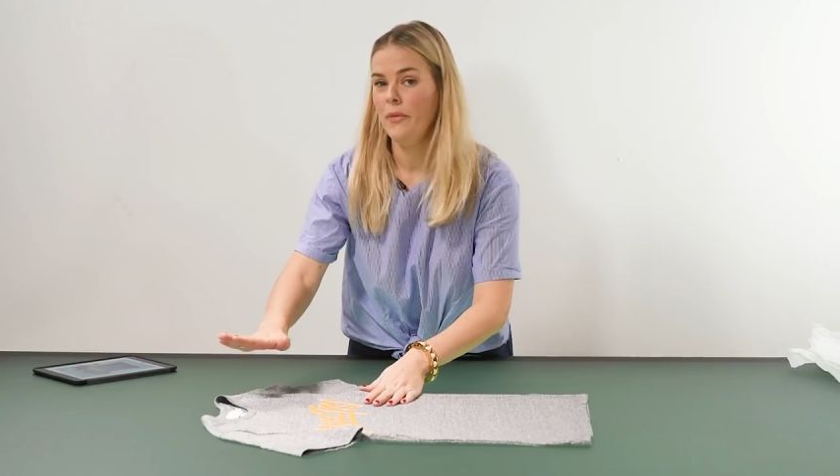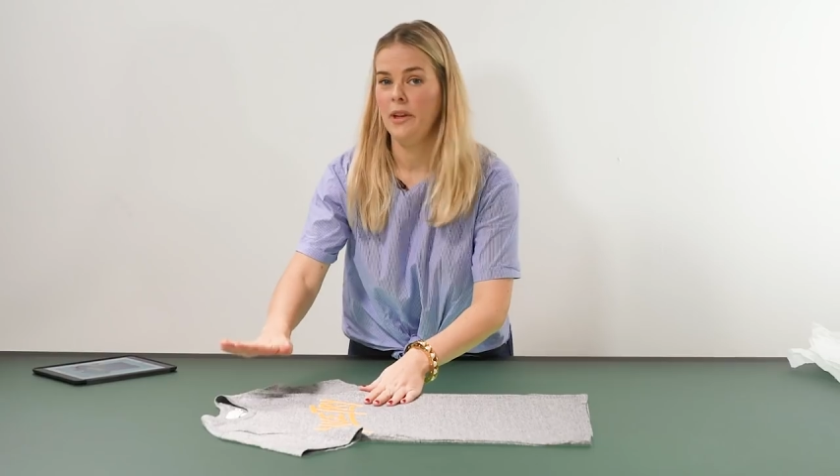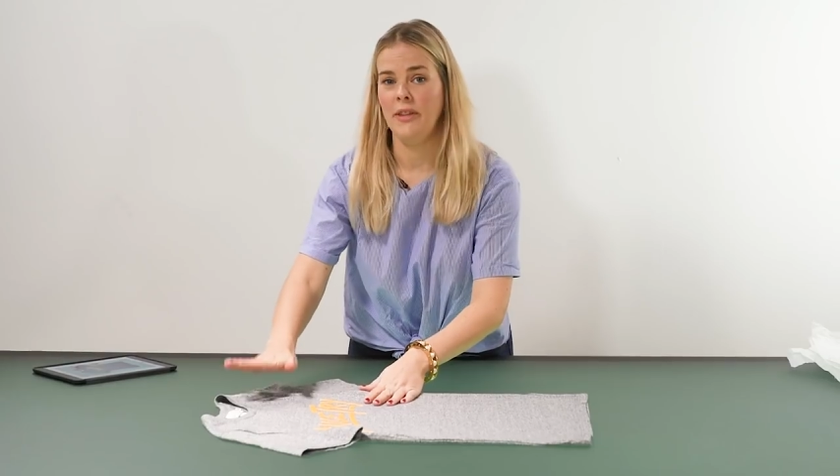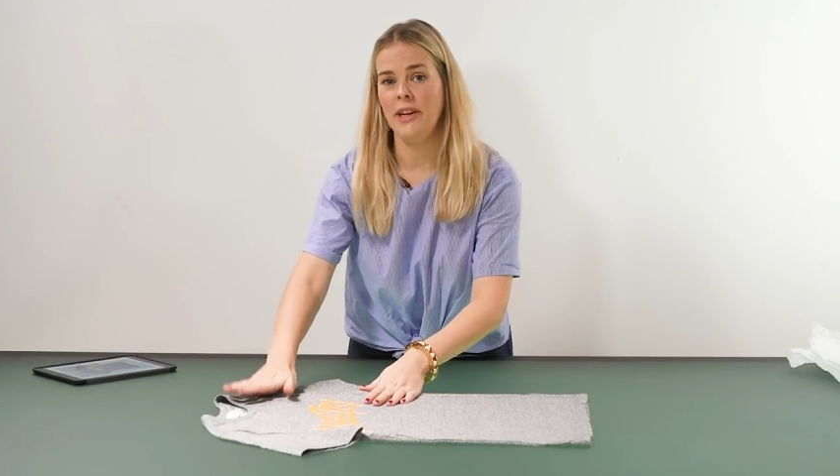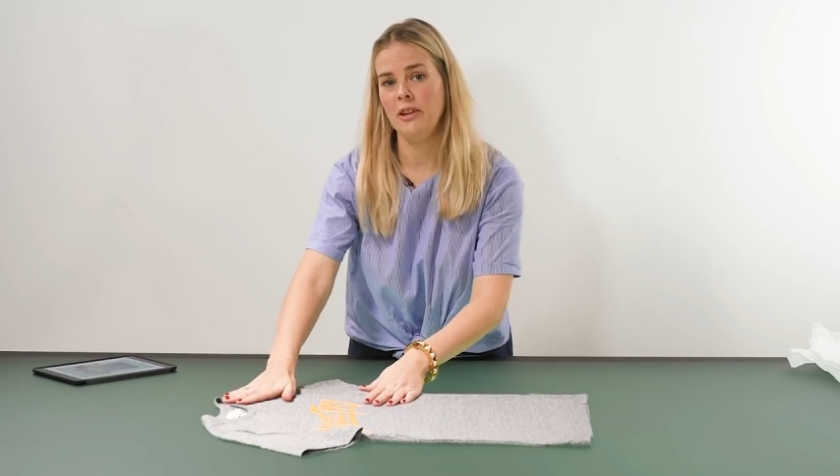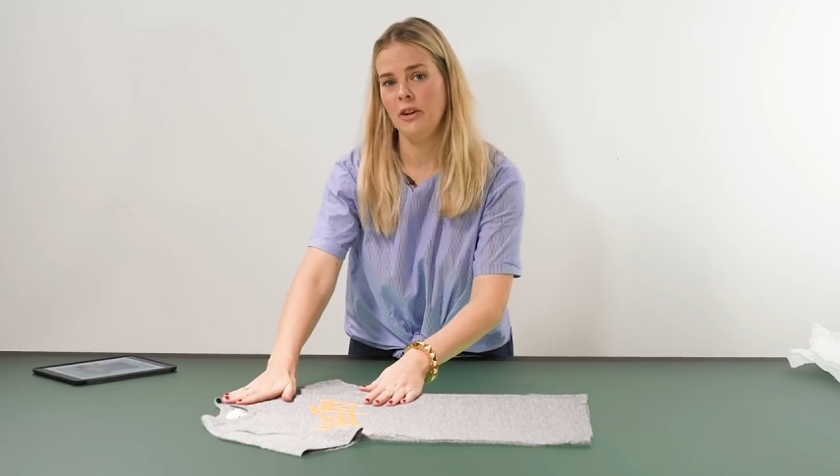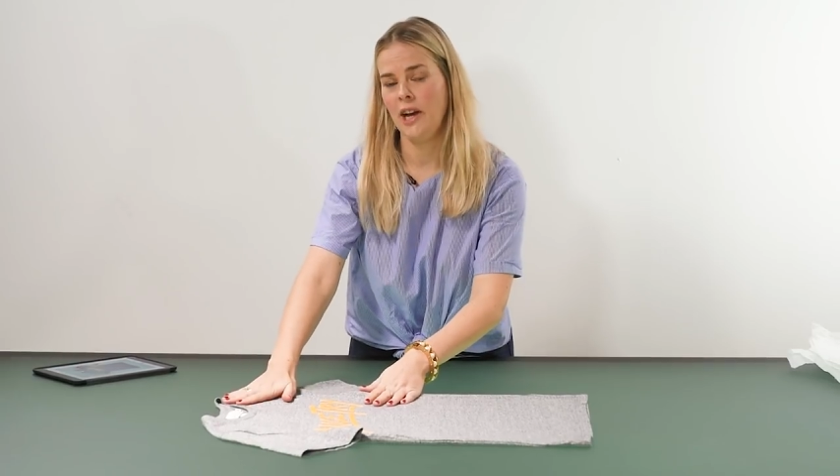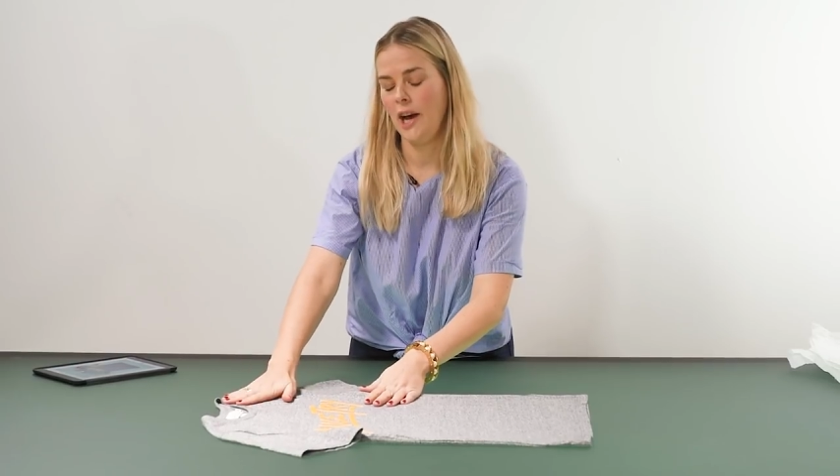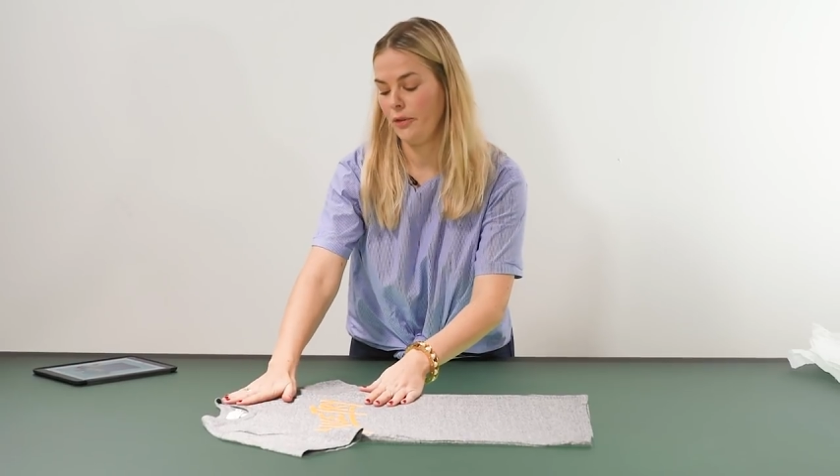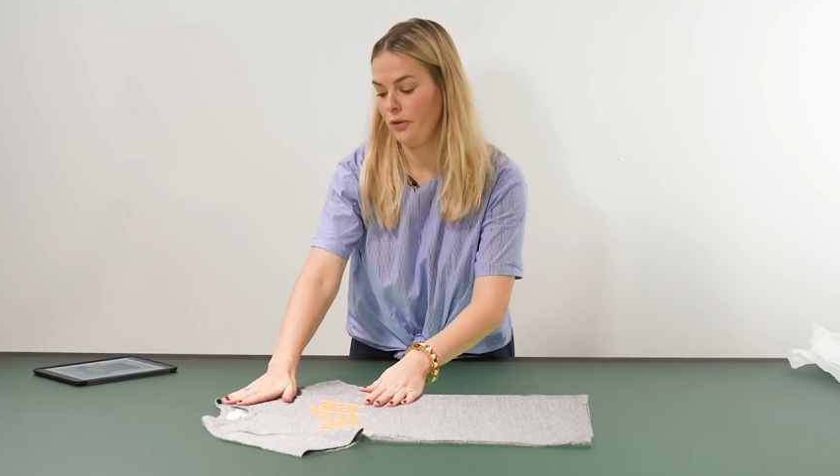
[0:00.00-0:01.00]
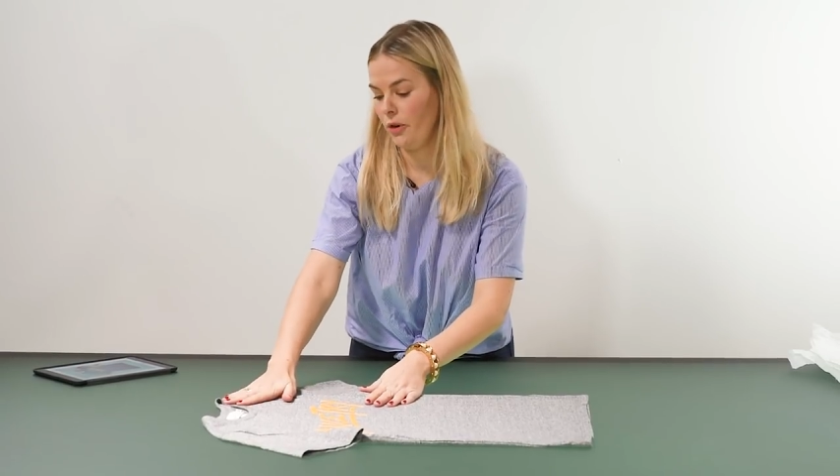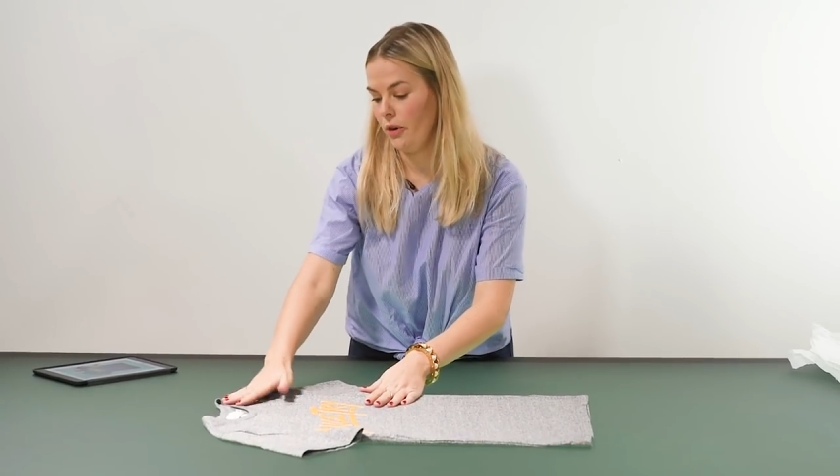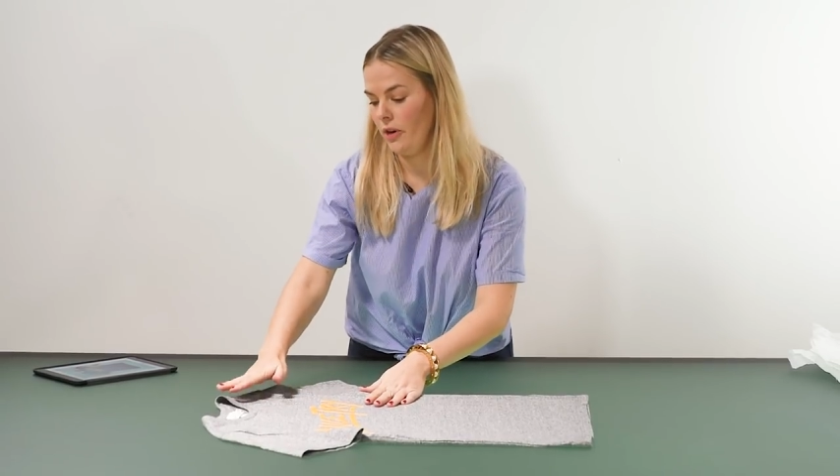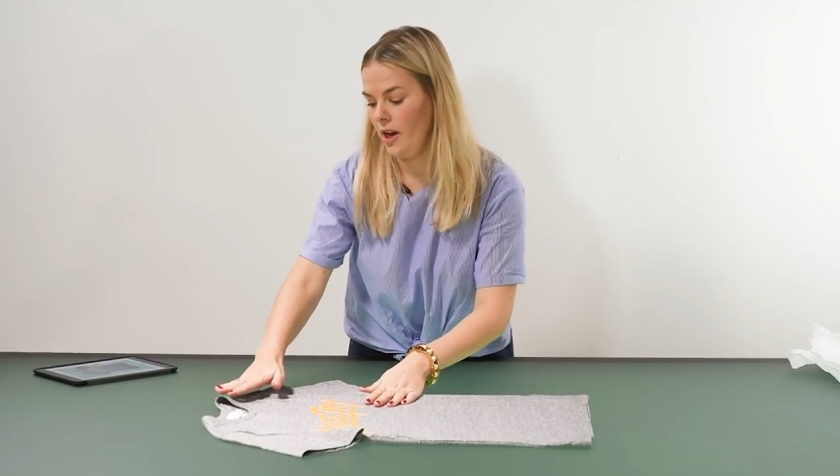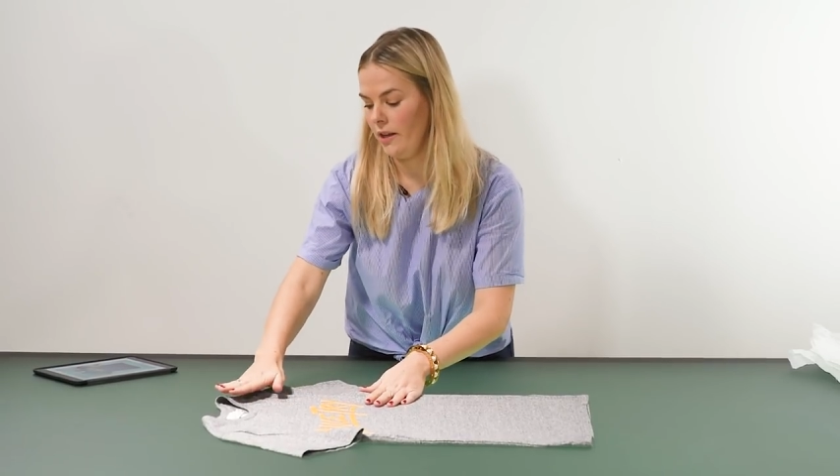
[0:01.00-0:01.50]
The thing to look out
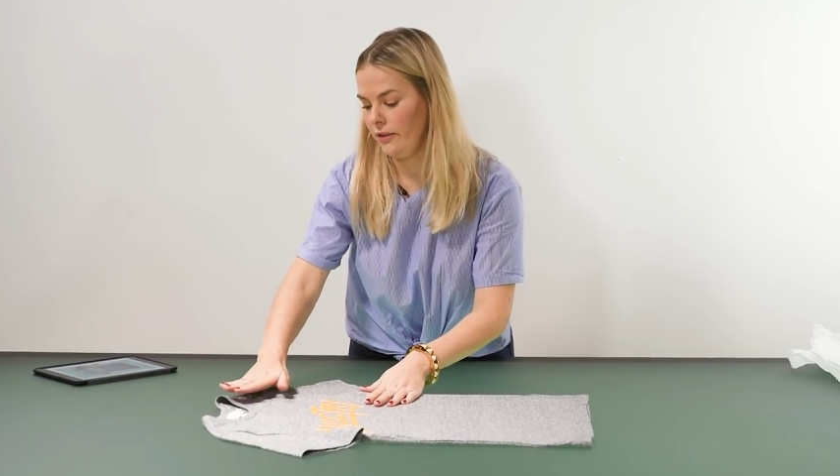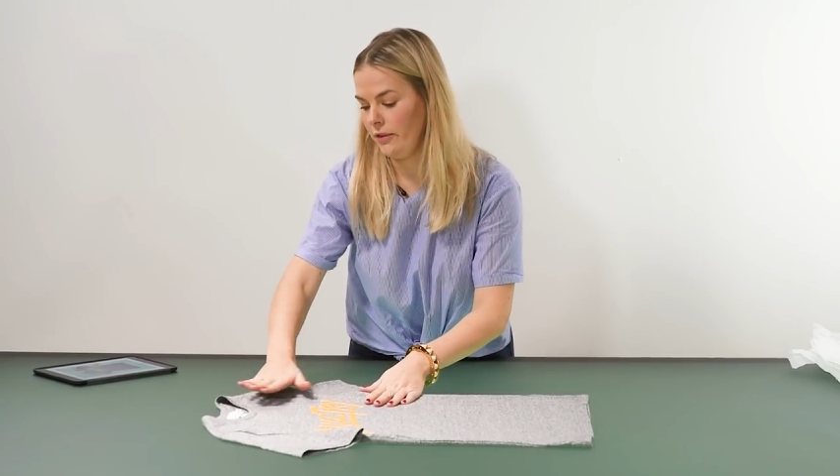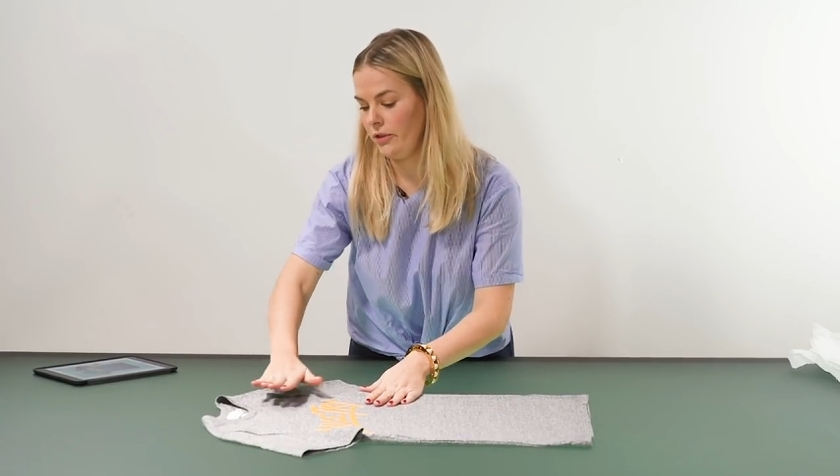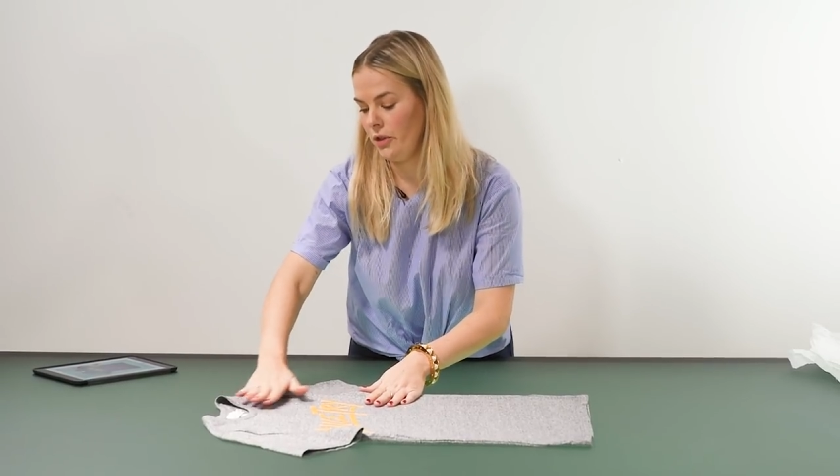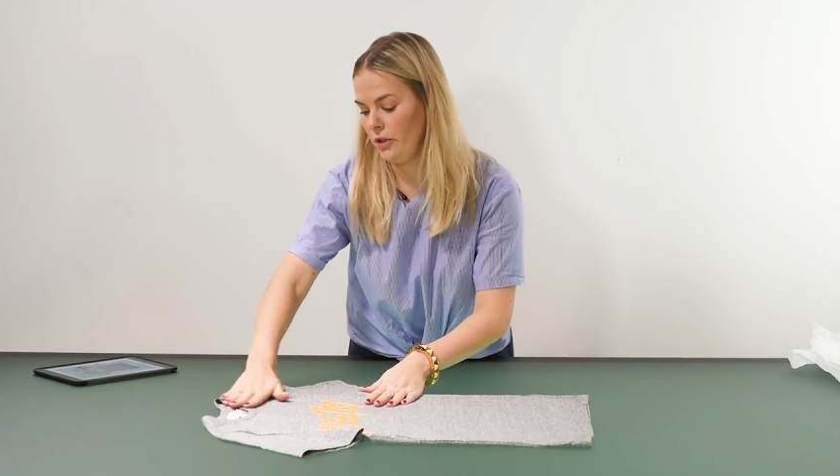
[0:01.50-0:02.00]
for is